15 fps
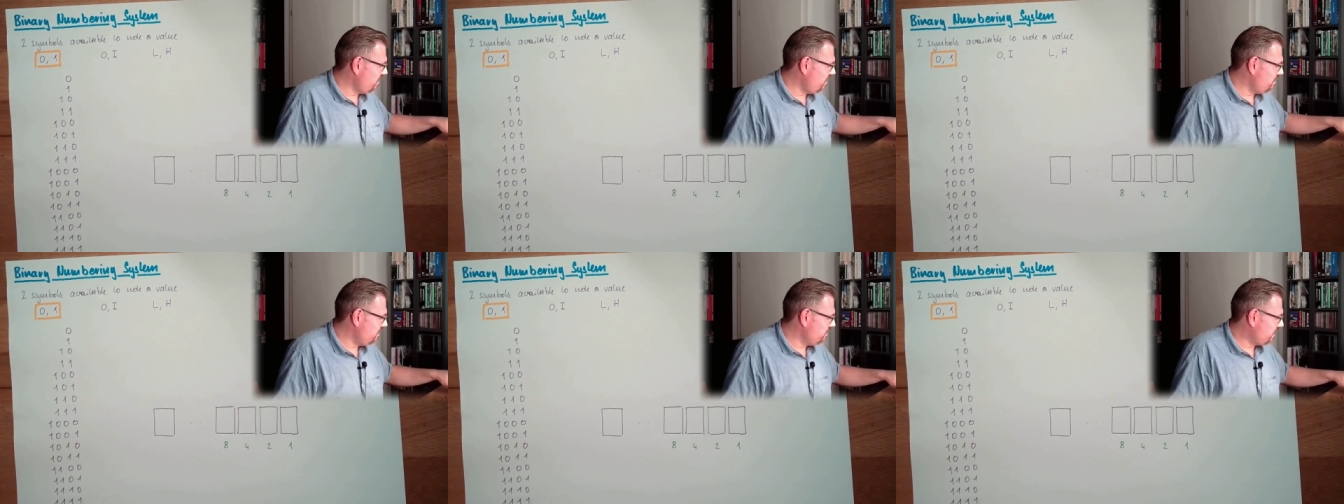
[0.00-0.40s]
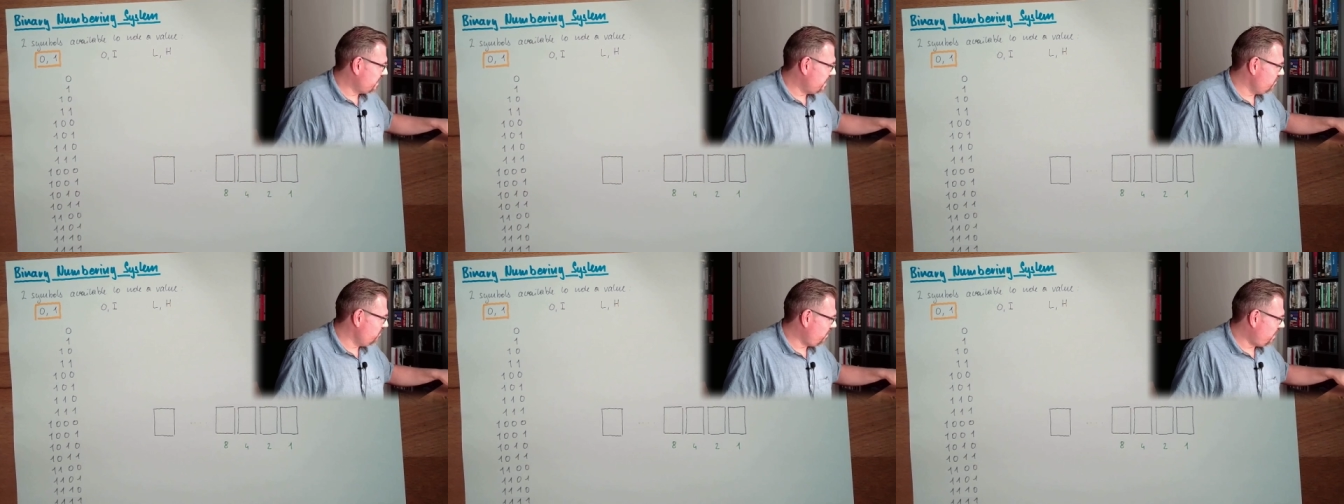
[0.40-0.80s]
I'm
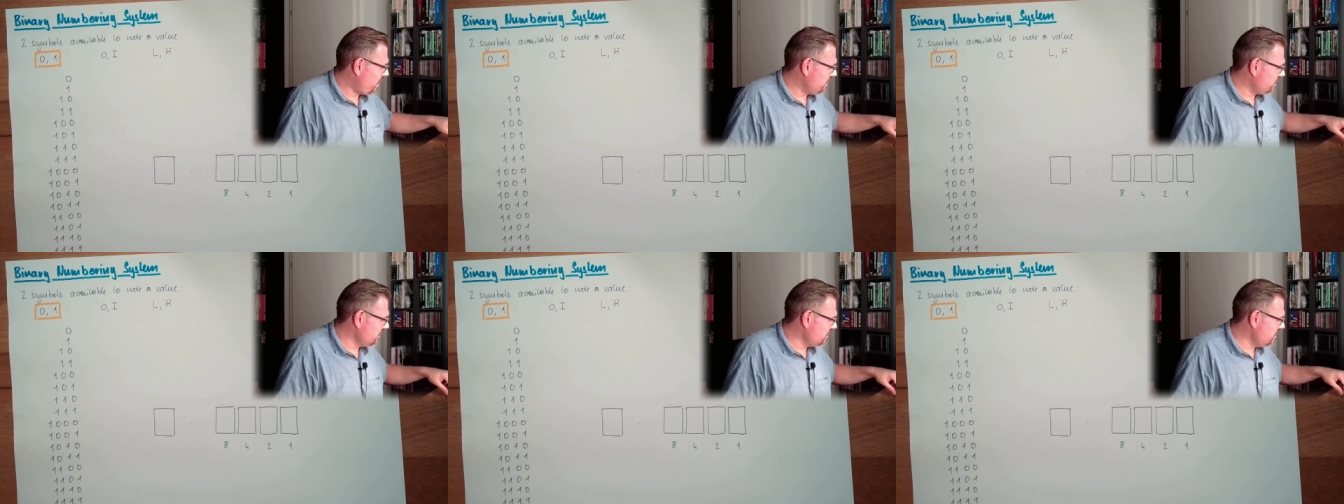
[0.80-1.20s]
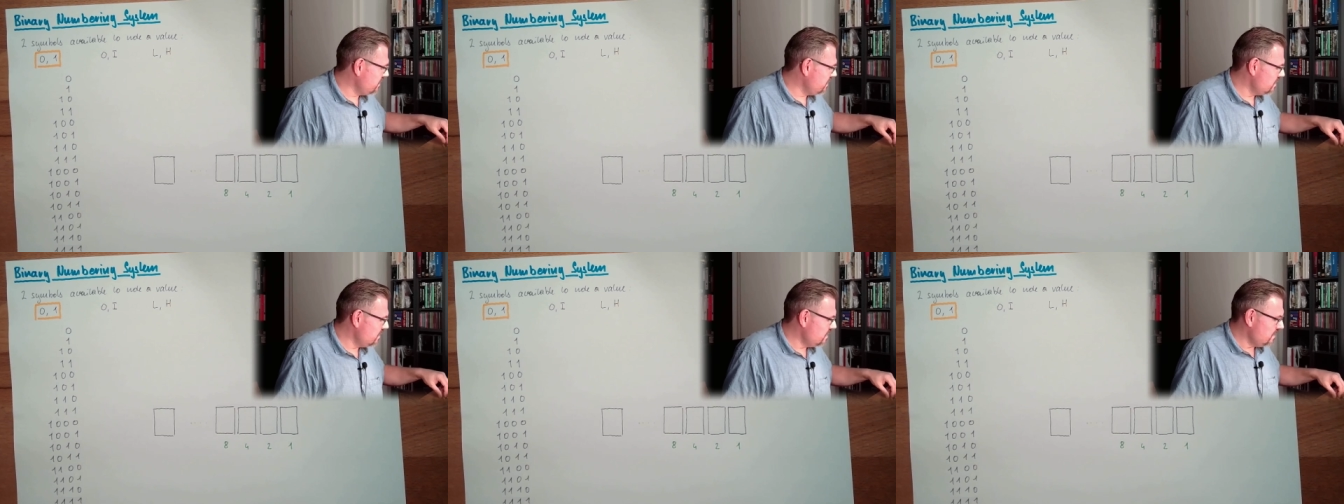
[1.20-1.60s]
again writing
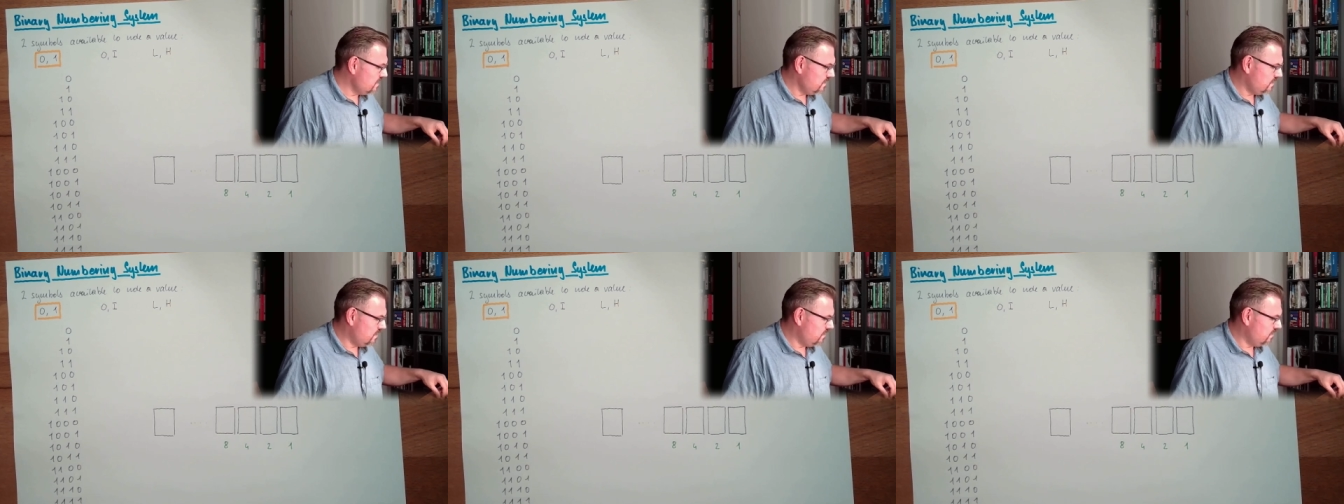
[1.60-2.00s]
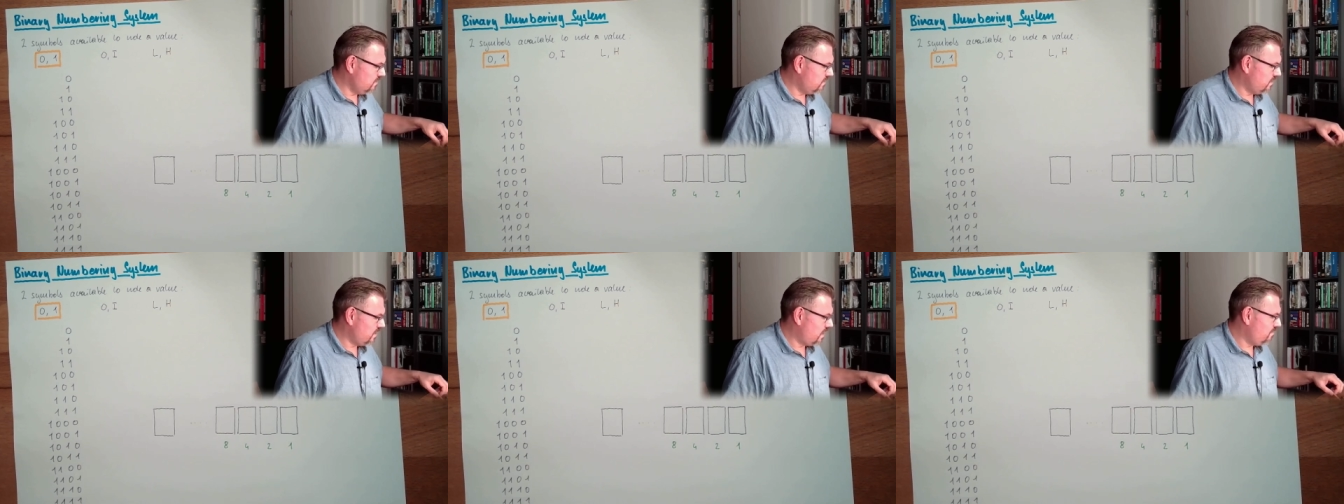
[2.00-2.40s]
here, then
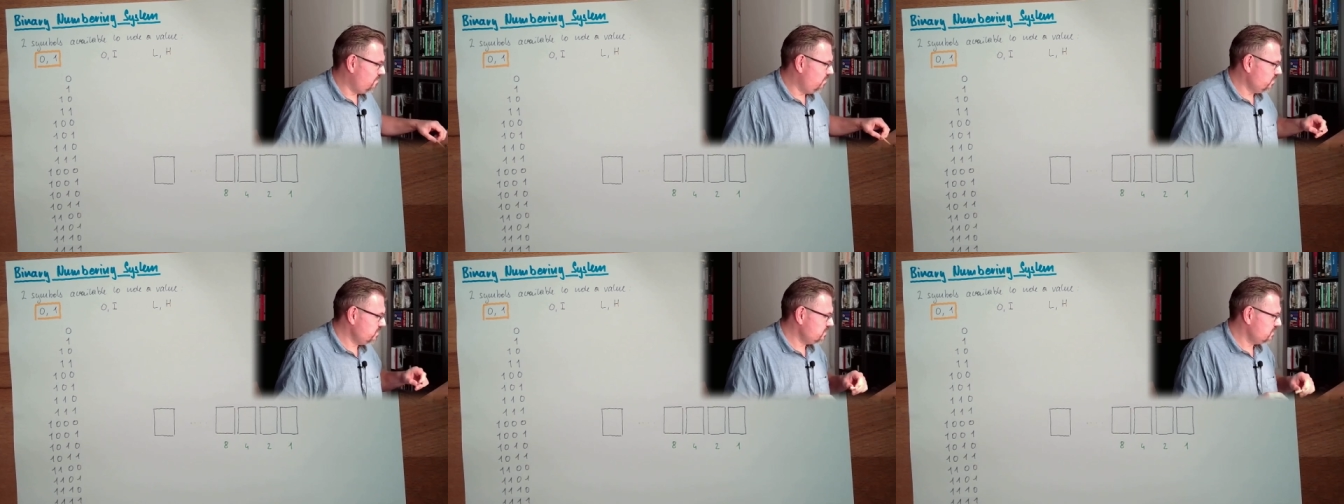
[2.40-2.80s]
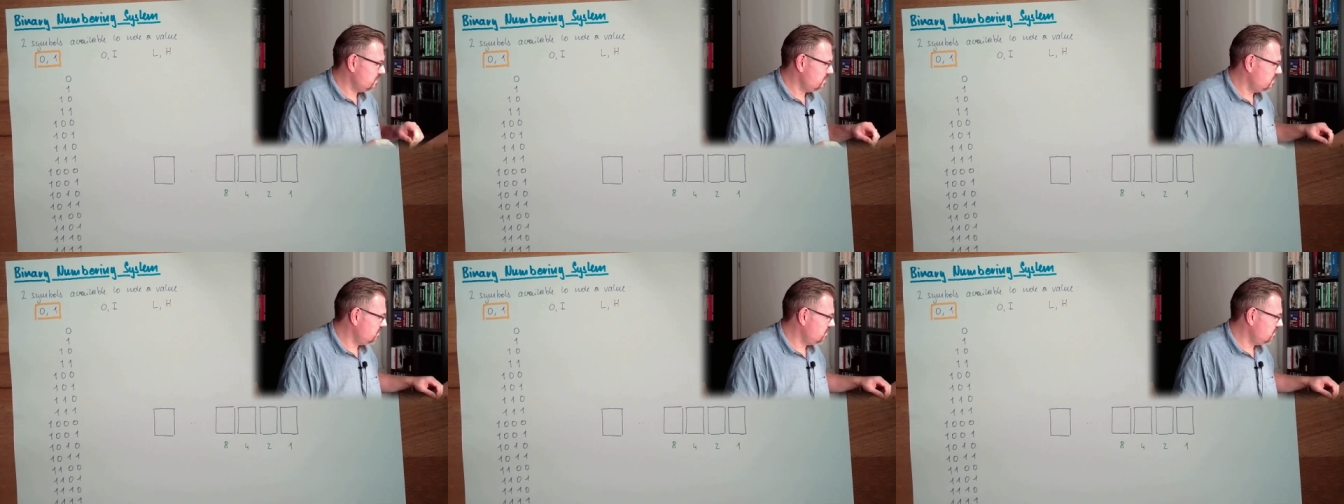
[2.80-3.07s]
the numbers,